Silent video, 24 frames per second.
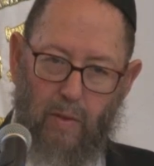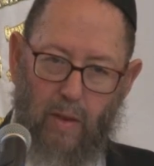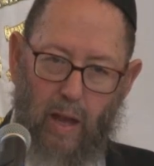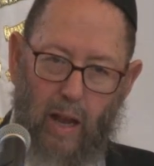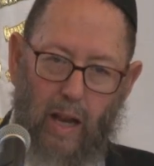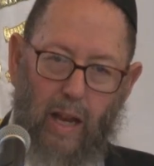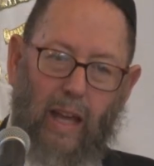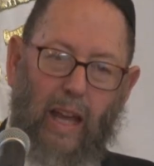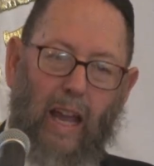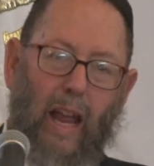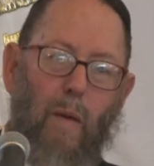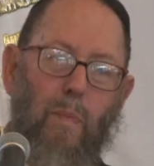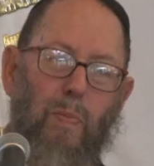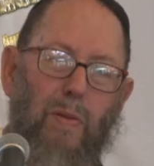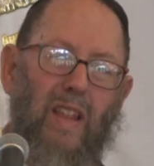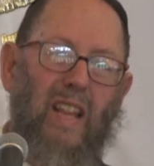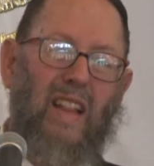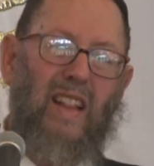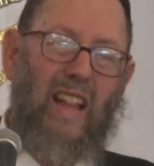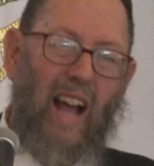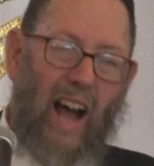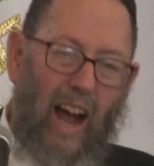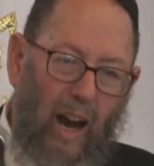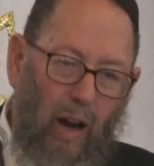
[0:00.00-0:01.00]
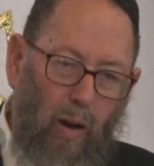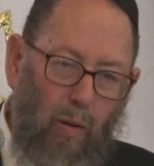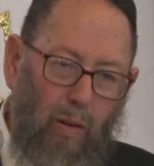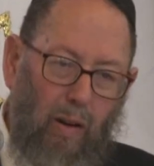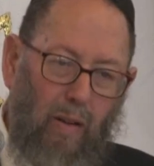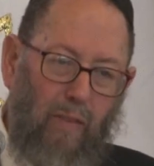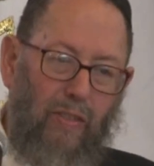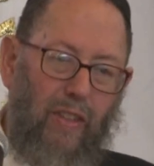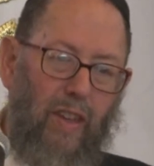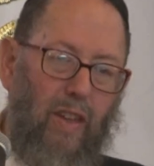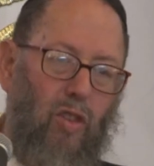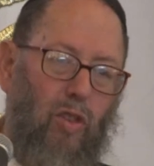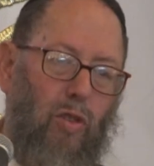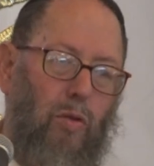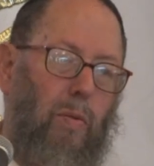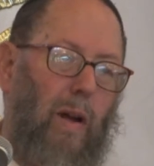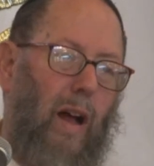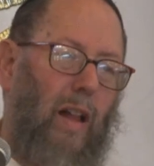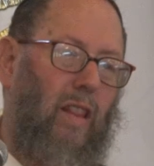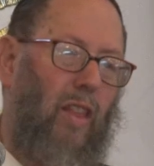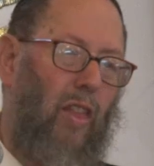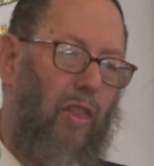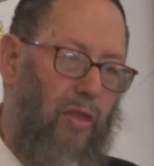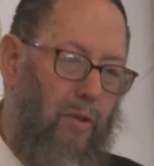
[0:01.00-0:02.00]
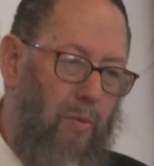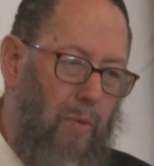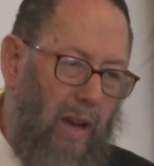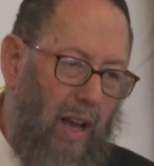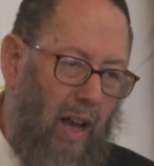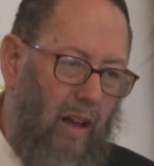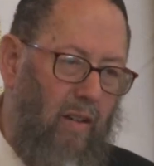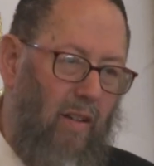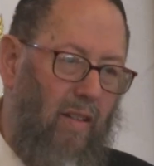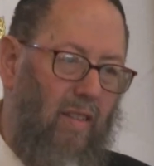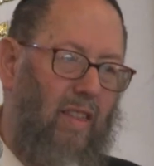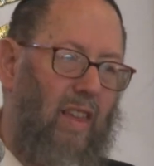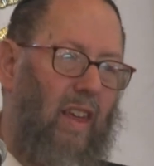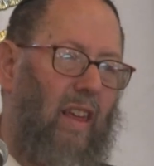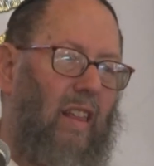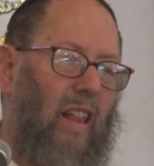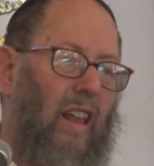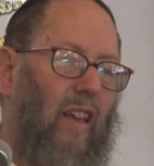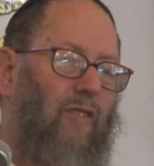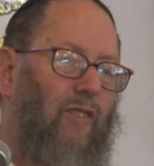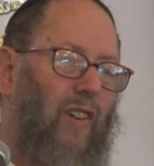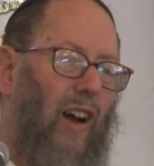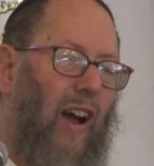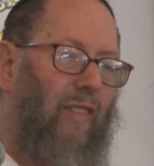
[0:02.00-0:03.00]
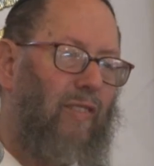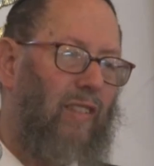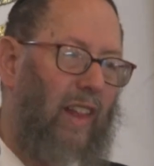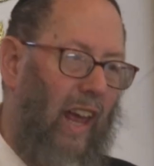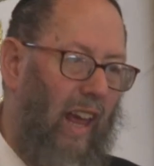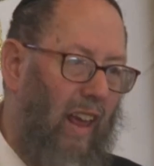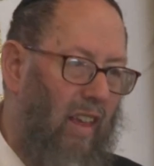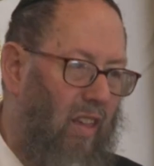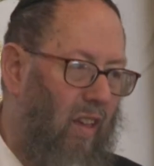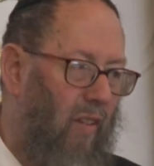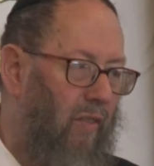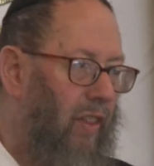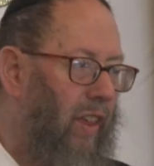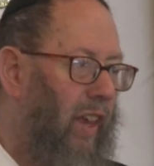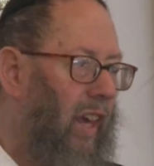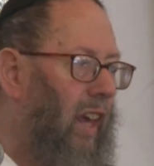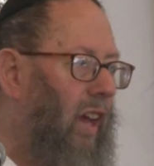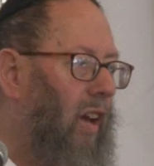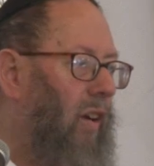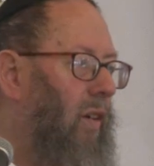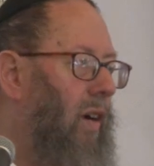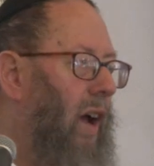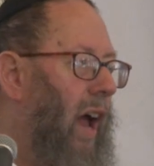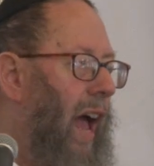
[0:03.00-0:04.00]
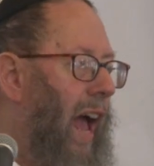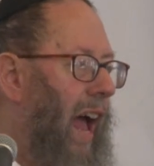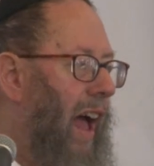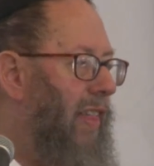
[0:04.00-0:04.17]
And he keeps a diary of this throughout the 365 days of the year.